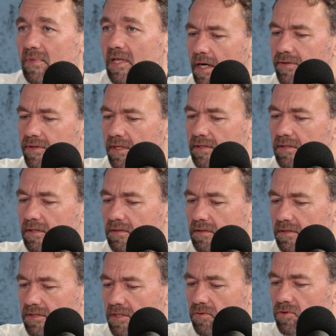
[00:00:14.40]
I think the
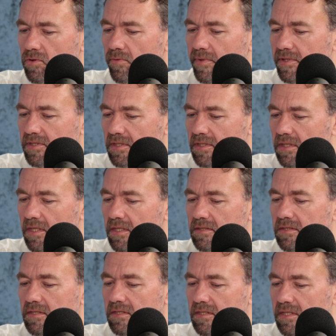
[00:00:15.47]
CO2 emission
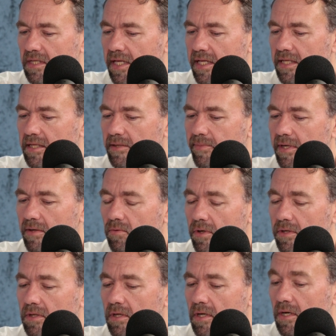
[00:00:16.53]
is clearly the big
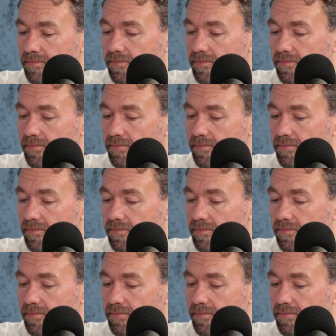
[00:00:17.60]
one.